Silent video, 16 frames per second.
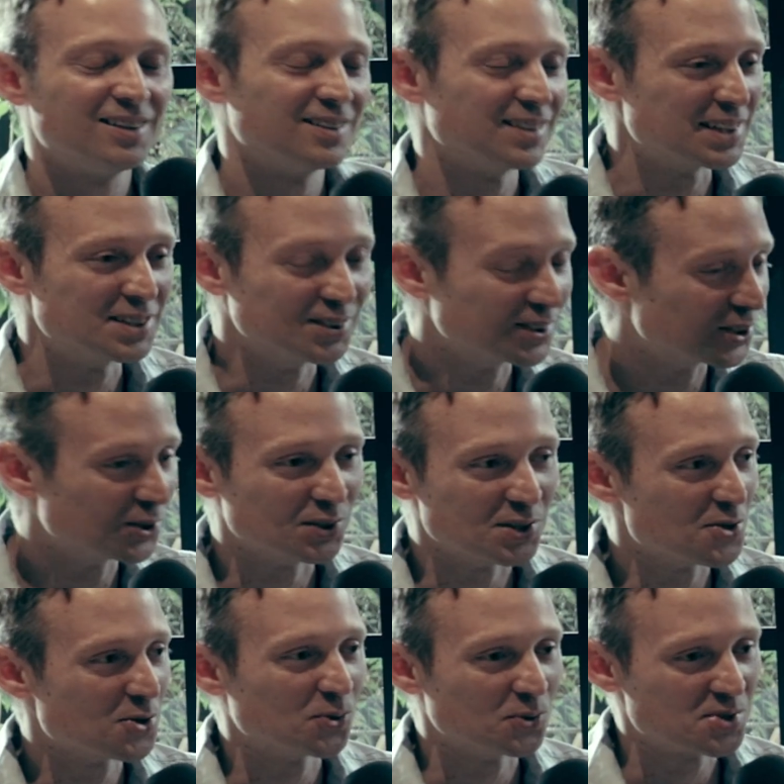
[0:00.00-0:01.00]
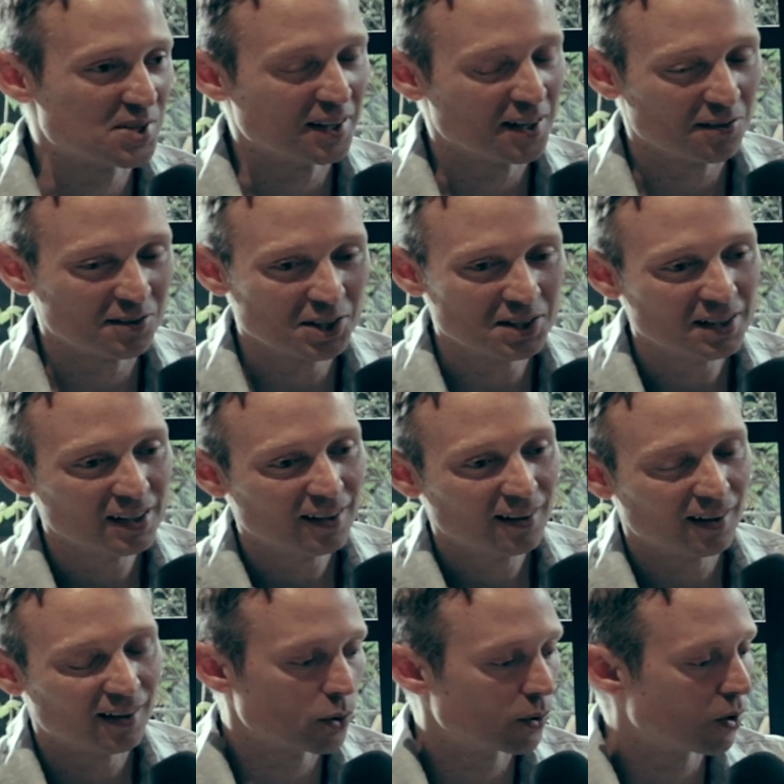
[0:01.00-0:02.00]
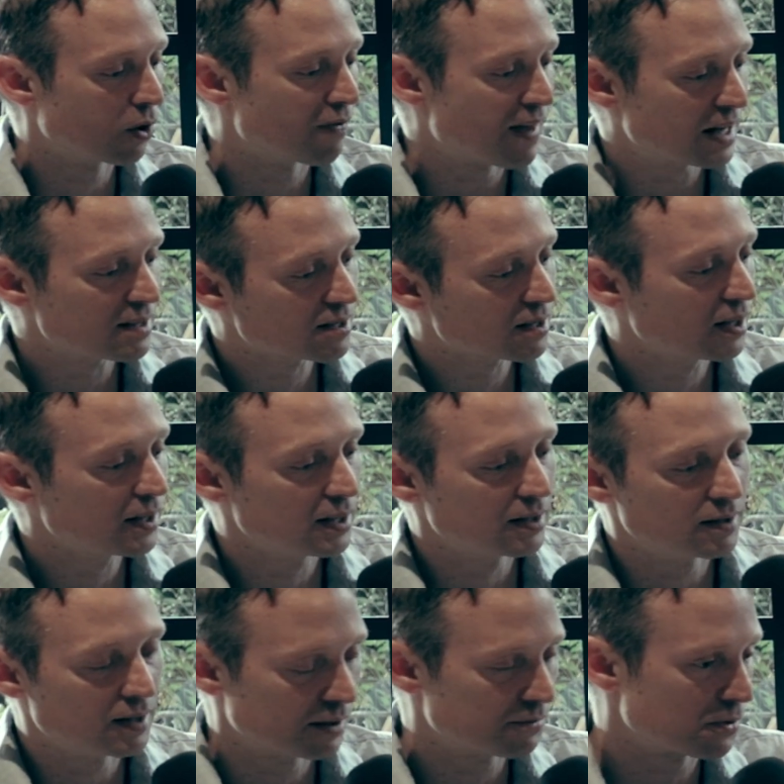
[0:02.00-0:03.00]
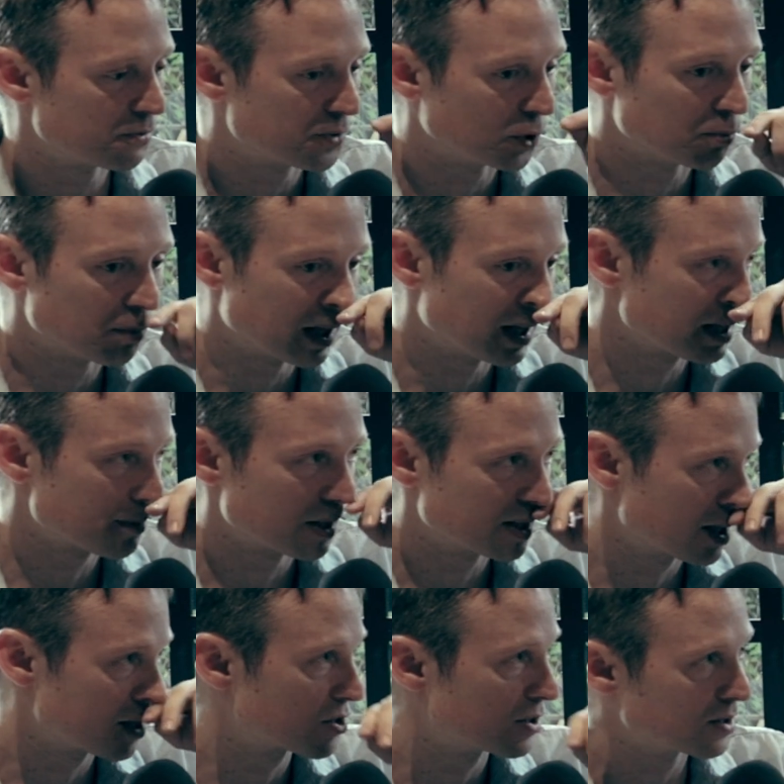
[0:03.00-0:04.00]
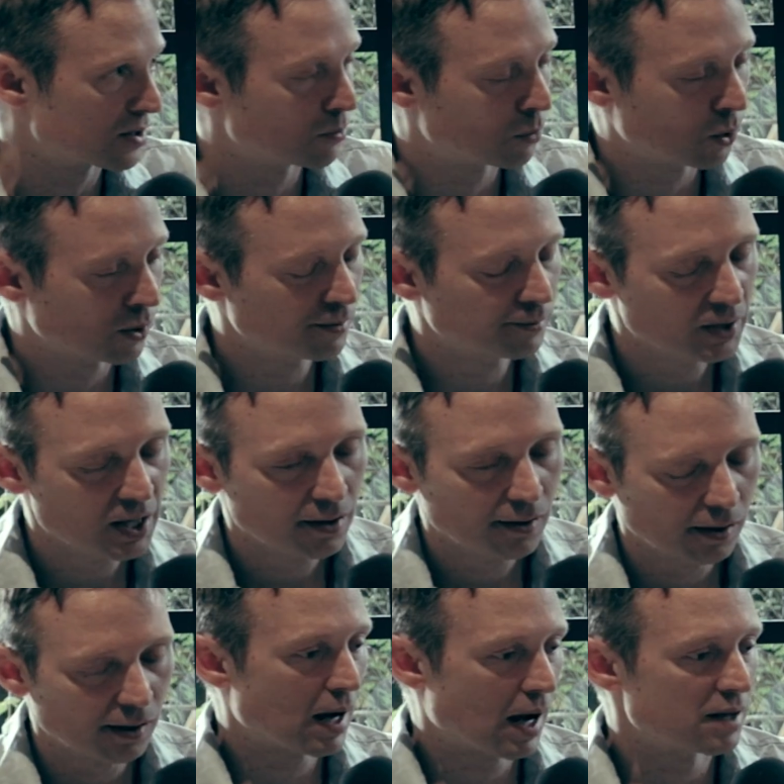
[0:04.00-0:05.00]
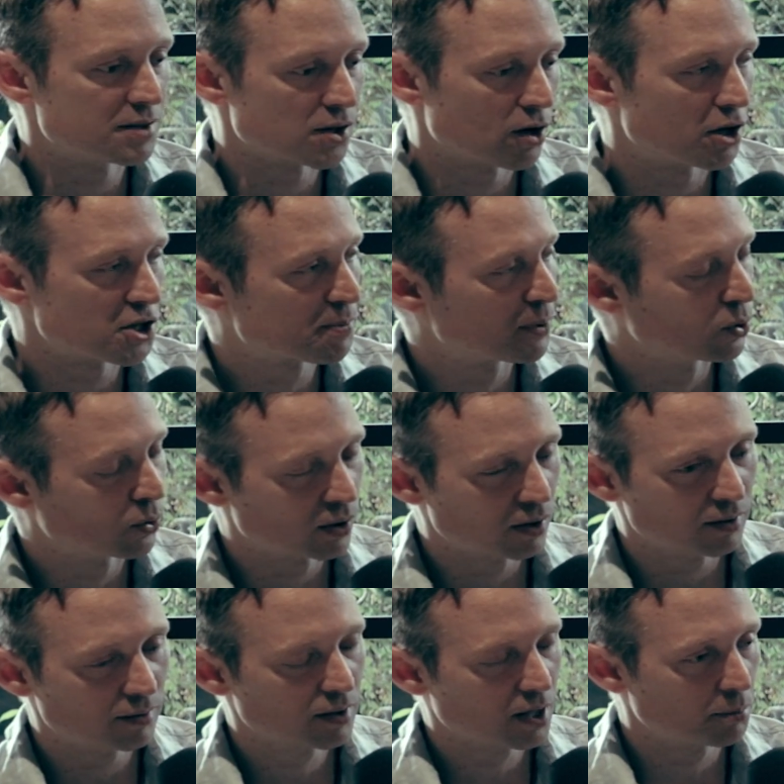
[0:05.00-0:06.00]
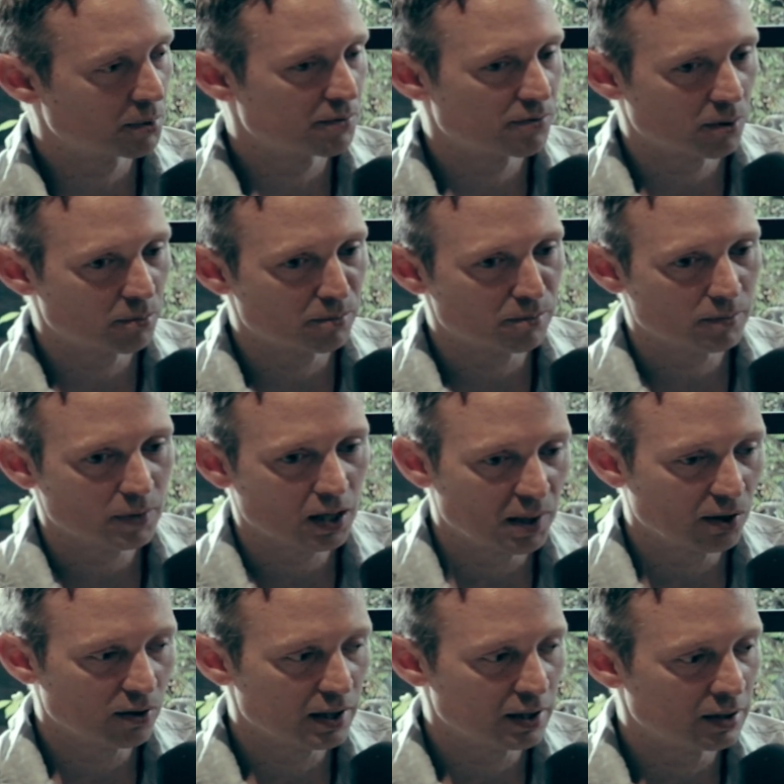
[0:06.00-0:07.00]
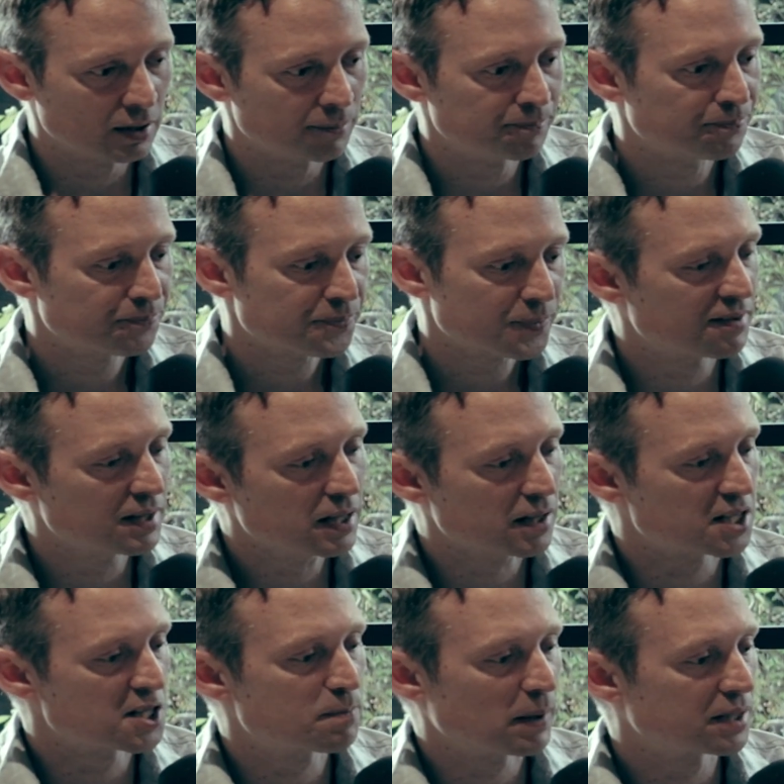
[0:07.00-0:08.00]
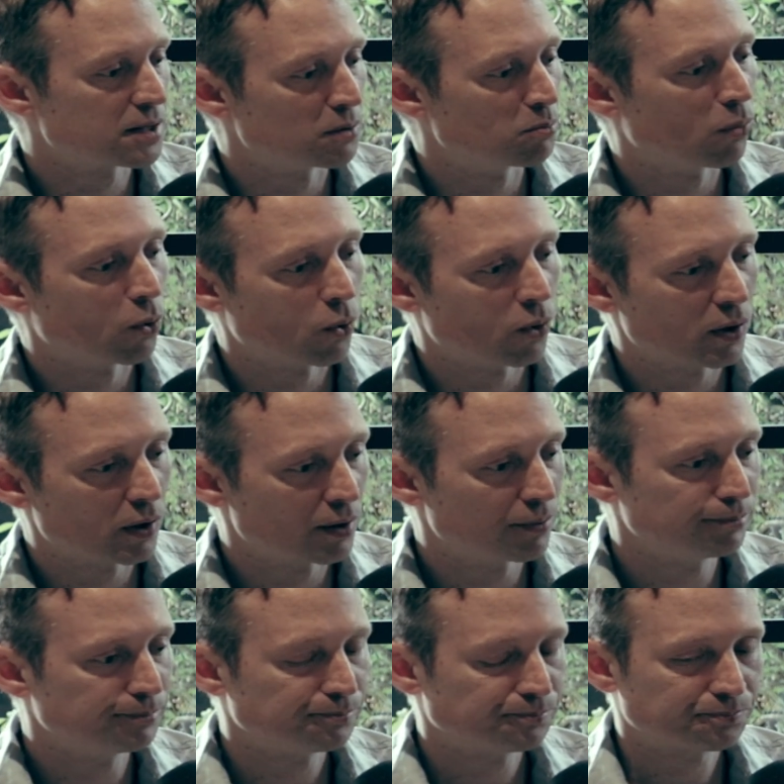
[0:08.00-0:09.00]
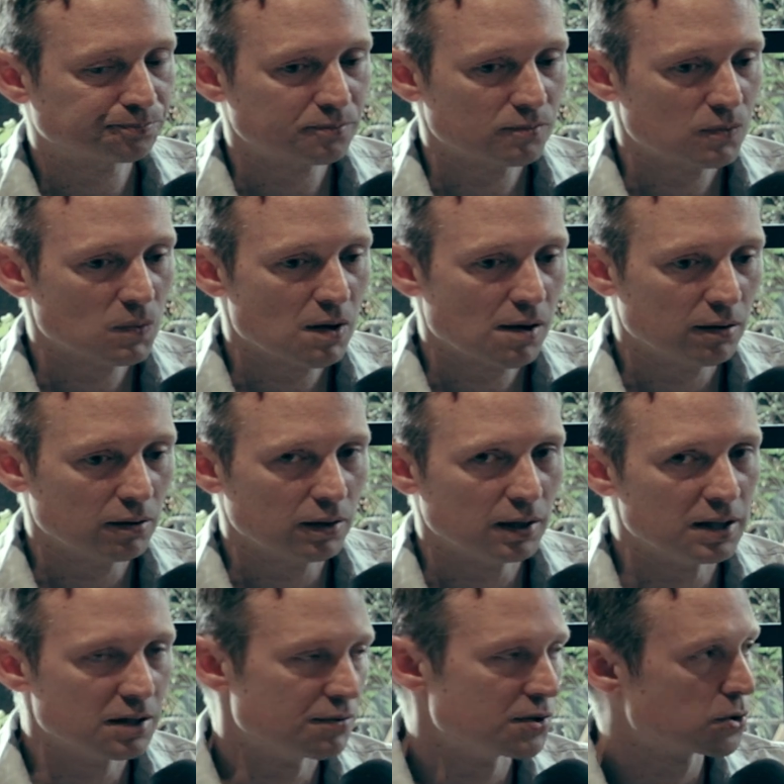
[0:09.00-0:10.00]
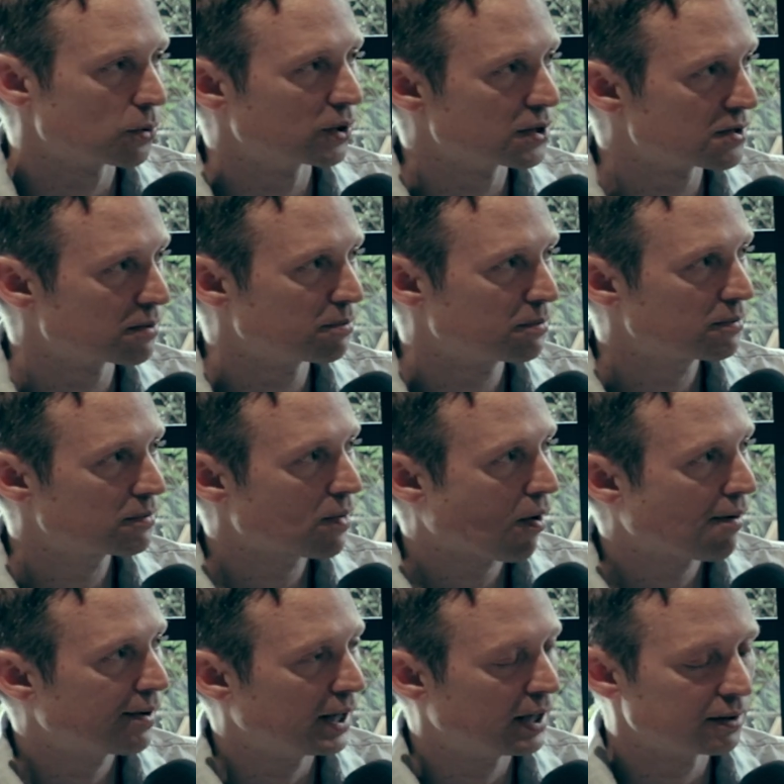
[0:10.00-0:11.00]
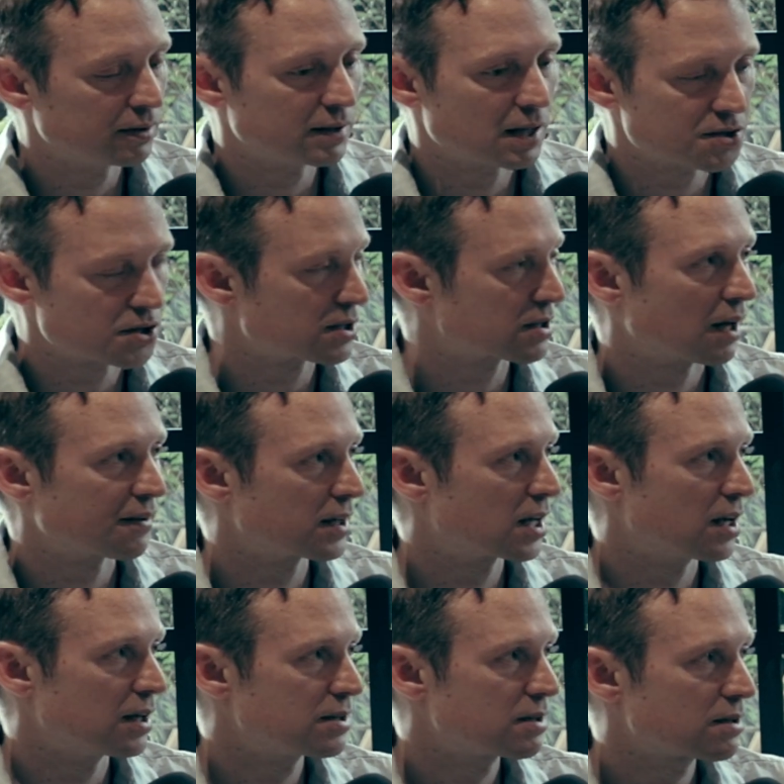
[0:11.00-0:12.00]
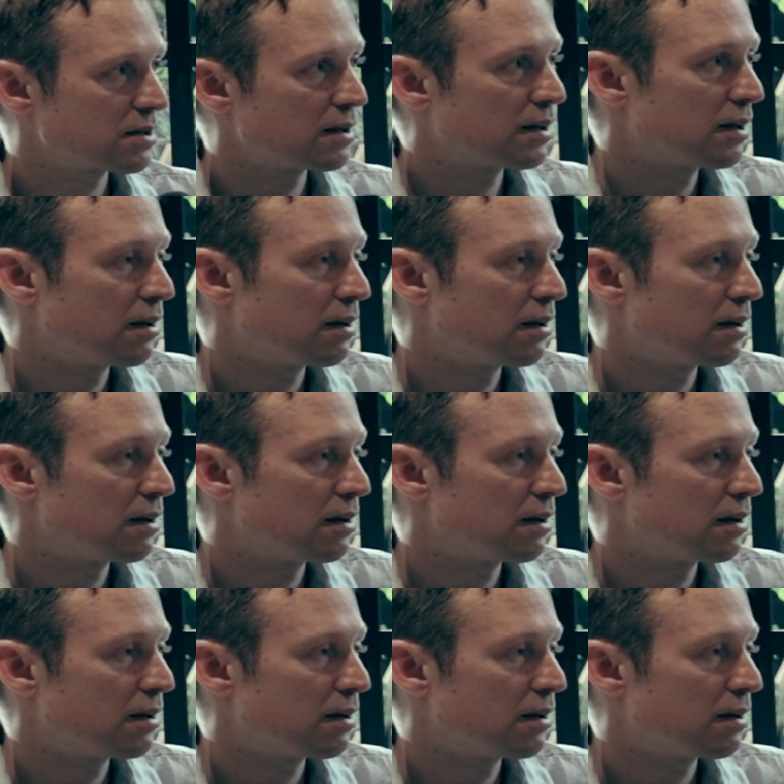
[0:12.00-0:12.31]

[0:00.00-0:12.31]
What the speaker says: Like literally the coolest thing ever. So on that side, that fulfilled my expectations and more. As an entrepreneur coming from the Bay Area, I think I expected more individualism, and that's just not the case.